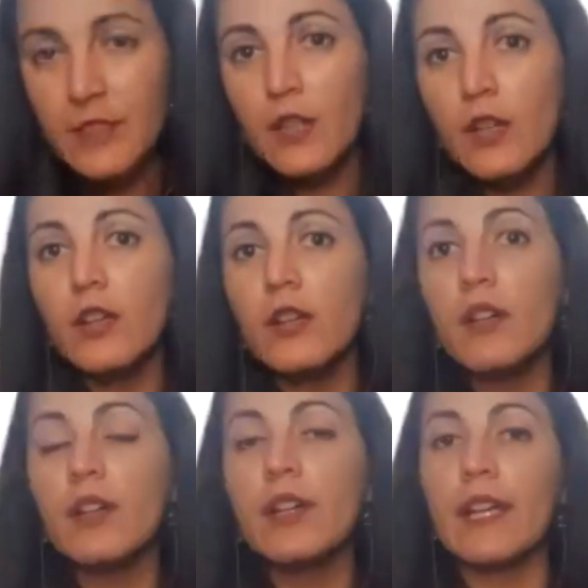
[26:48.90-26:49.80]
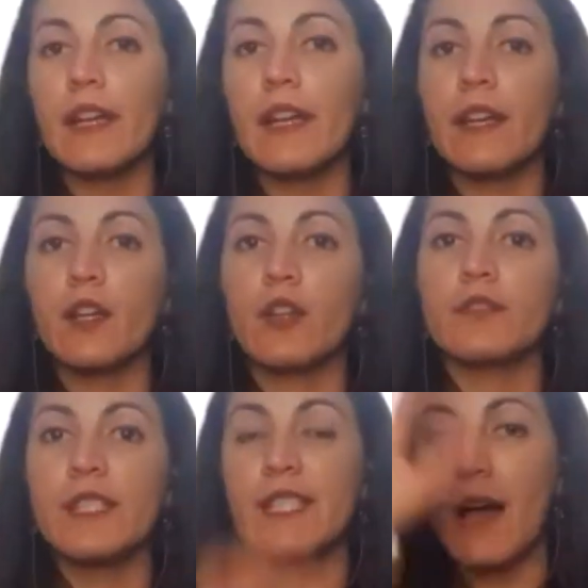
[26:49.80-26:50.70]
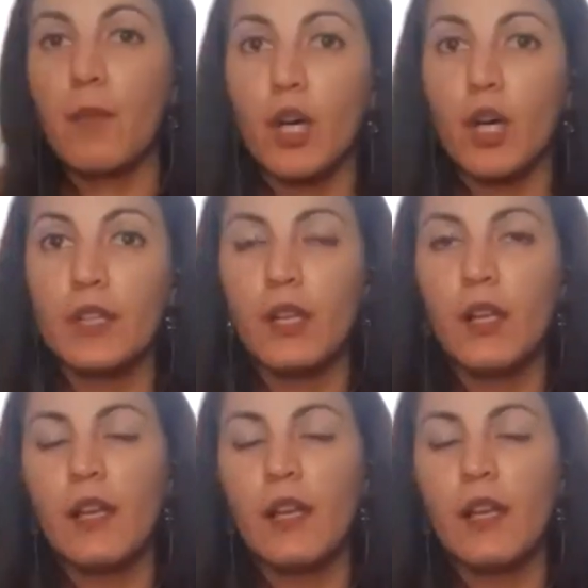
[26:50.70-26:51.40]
or countries among,